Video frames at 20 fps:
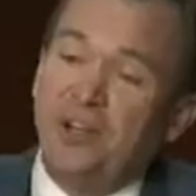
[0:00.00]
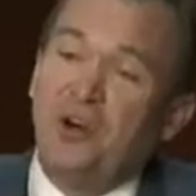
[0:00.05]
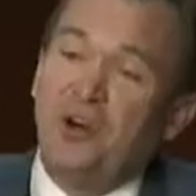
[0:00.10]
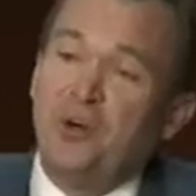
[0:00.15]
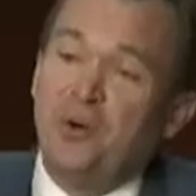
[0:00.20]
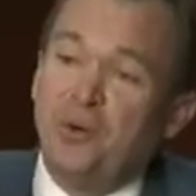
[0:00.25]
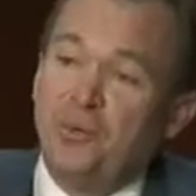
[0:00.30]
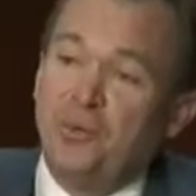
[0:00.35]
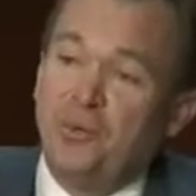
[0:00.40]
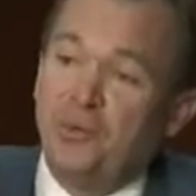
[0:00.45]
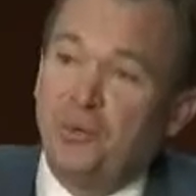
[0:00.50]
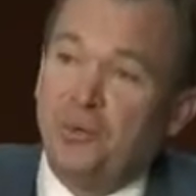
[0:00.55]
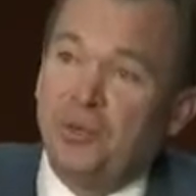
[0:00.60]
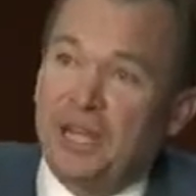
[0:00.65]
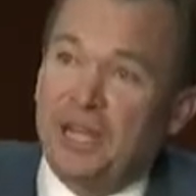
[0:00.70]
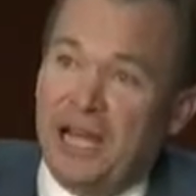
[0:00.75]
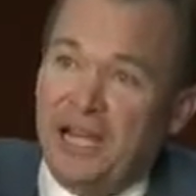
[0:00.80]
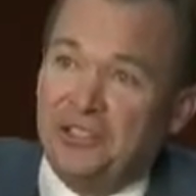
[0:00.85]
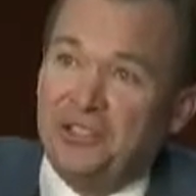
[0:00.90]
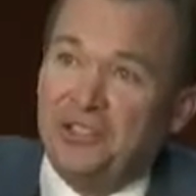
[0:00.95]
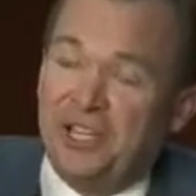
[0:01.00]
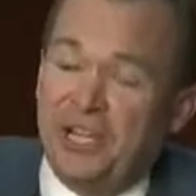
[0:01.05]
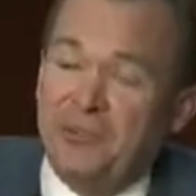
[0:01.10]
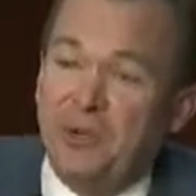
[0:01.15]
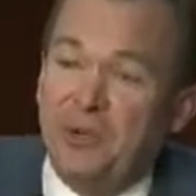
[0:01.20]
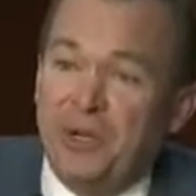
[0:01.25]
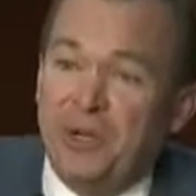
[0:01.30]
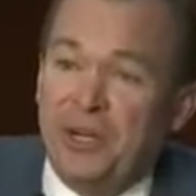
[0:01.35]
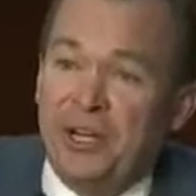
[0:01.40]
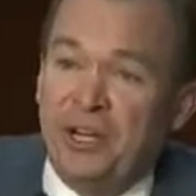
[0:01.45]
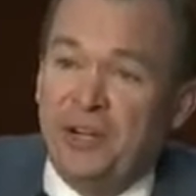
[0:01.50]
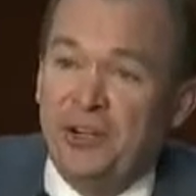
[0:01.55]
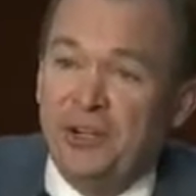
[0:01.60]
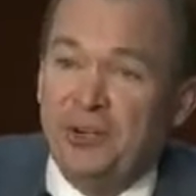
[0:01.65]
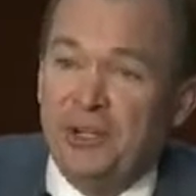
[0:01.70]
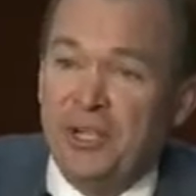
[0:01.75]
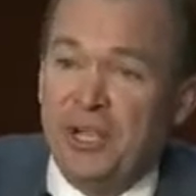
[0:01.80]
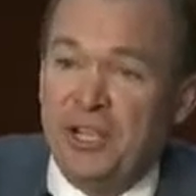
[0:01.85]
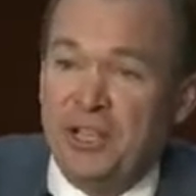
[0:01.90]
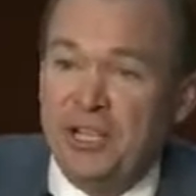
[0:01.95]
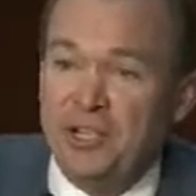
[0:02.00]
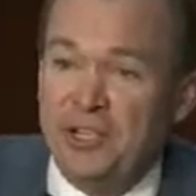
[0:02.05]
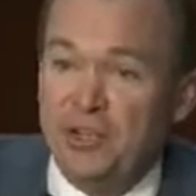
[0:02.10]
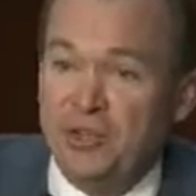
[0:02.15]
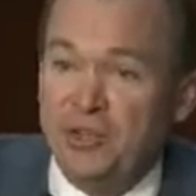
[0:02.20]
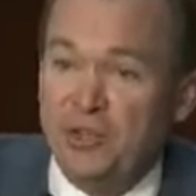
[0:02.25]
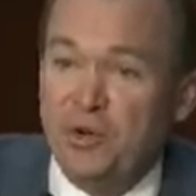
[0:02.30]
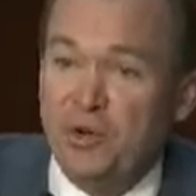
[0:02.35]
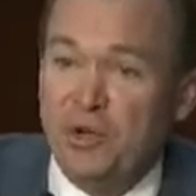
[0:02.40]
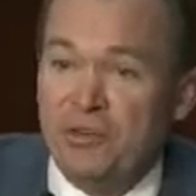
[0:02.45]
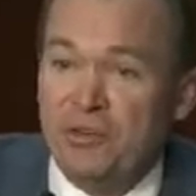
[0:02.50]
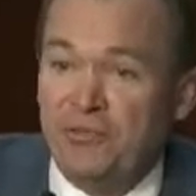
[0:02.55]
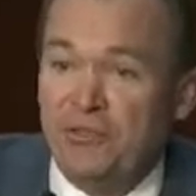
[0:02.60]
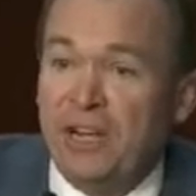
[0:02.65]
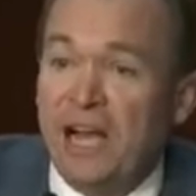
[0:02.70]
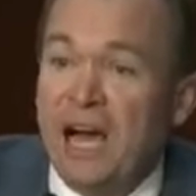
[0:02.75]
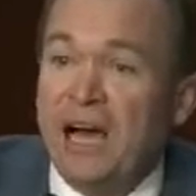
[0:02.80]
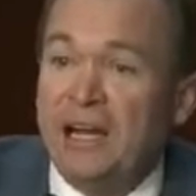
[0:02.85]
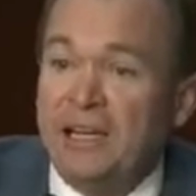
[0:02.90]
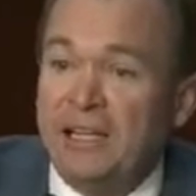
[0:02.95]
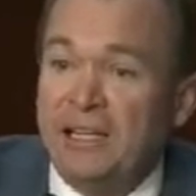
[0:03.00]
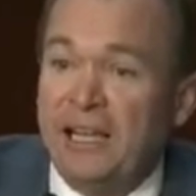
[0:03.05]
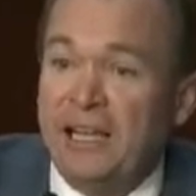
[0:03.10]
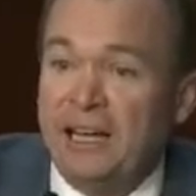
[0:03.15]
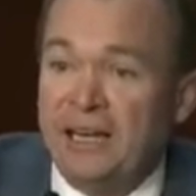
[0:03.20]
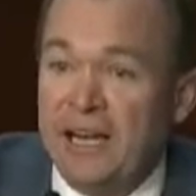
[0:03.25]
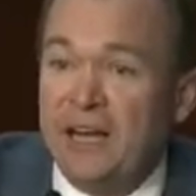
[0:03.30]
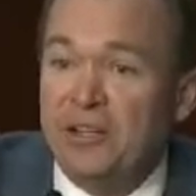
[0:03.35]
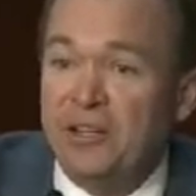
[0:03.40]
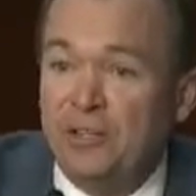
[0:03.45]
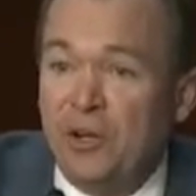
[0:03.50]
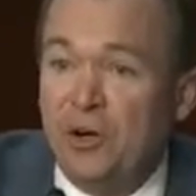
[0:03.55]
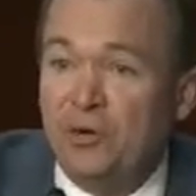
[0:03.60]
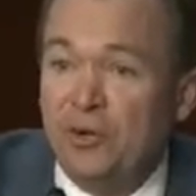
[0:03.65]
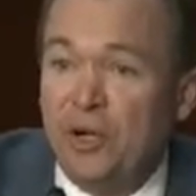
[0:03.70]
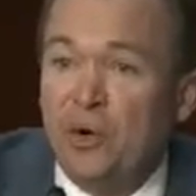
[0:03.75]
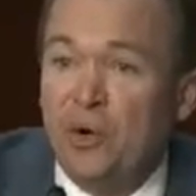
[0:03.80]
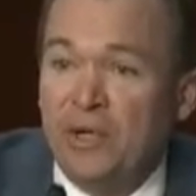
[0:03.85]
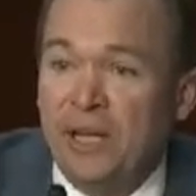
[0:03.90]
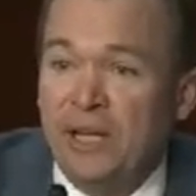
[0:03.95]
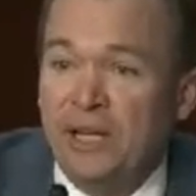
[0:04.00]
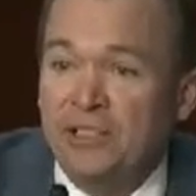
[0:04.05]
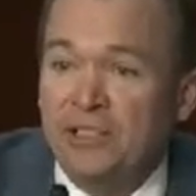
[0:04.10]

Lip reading: know last time you were here, and then you knew and you've forgotten again, and now you don't know again.